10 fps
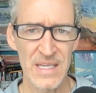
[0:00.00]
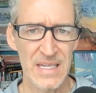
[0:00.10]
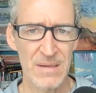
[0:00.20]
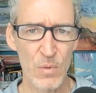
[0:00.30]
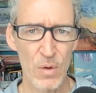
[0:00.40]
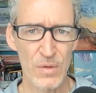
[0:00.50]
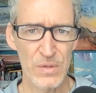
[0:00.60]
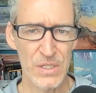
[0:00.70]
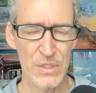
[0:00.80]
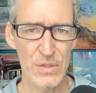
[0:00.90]
Eating more of
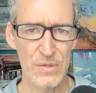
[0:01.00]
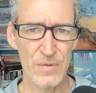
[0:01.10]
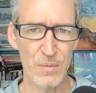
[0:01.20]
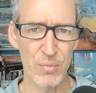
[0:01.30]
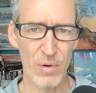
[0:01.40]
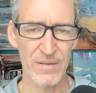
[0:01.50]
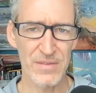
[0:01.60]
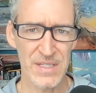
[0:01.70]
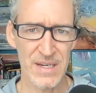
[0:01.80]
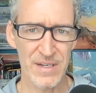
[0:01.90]
those issues for
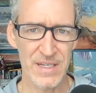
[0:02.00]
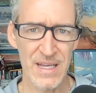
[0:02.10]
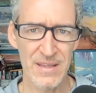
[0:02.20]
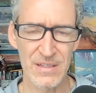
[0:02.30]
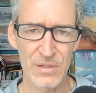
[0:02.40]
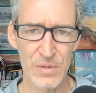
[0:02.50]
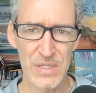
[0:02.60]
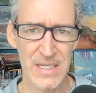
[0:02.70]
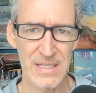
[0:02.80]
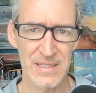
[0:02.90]
breakfast every day than you'll
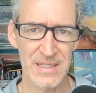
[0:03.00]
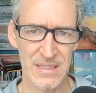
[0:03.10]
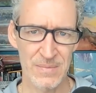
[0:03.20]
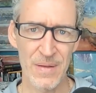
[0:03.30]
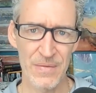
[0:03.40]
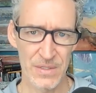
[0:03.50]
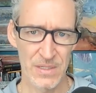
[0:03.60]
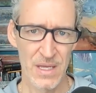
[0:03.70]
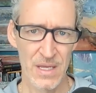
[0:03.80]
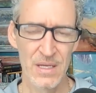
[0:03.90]
see in six
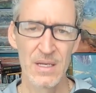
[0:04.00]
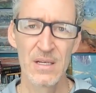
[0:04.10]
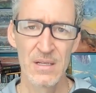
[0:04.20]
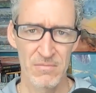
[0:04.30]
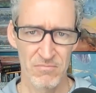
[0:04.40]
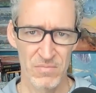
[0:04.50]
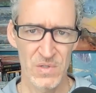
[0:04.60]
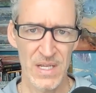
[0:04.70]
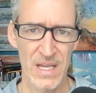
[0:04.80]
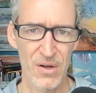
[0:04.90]
months.
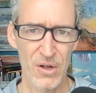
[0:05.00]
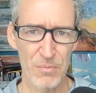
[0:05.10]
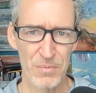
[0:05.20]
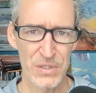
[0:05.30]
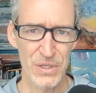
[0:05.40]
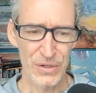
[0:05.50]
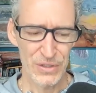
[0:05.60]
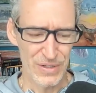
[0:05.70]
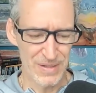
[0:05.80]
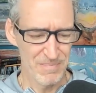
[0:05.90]
Stay calm. It's all
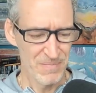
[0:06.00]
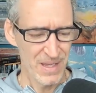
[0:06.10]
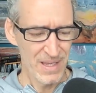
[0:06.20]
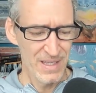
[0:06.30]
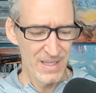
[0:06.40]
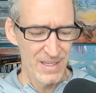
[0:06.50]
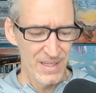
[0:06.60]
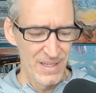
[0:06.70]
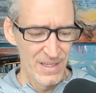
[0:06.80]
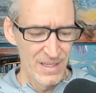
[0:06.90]
good.
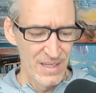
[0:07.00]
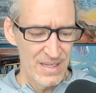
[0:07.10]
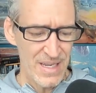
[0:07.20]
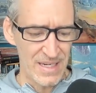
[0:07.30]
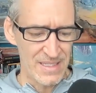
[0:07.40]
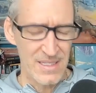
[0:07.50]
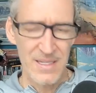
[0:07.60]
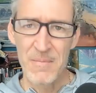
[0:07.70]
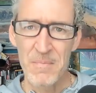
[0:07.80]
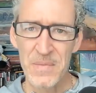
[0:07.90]

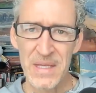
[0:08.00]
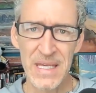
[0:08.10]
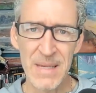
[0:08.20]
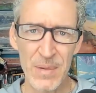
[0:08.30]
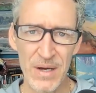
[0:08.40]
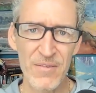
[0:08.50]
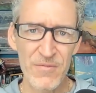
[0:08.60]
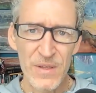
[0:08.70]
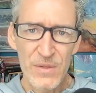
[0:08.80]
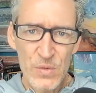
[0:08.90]
Next, Keepa
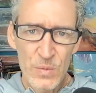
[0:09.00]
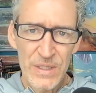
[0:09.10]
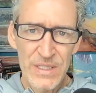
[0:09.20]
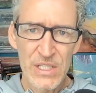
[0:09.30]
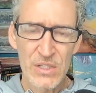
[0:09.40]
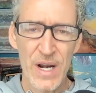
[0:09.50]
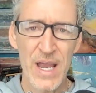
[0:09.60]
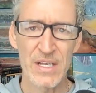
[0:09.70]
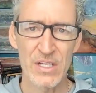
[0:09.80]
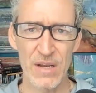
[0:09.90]
feels really
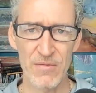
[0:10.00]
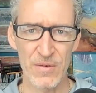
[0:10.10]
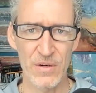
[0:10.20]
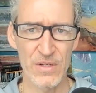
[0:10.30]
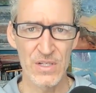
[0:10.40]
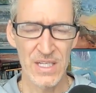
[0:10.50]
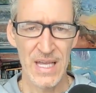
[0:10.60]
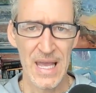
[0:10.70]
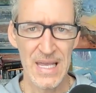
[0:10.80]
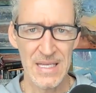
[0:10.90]
strange at first.
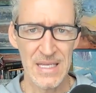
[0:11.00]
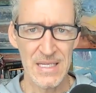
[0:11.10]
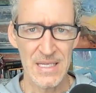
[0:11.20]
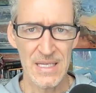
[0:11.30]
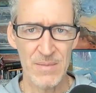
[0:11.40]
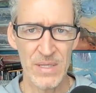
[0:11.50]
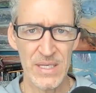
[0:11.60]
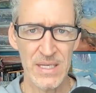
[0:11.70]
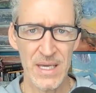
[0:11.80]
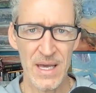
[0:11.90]
K E E
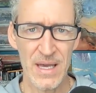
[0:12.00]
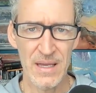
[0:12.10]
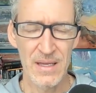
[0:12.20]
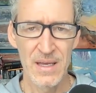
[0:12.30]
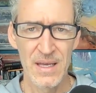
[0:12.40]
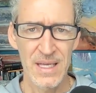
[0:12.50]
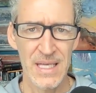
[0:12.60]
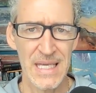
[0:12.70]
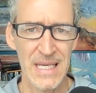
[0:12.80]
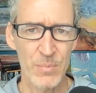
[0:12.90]
P A,
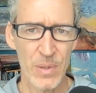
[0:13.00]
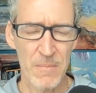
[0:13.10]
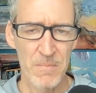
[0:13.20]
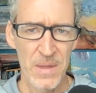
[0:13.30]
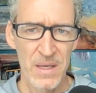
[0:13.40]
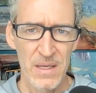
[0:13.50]
Keepa.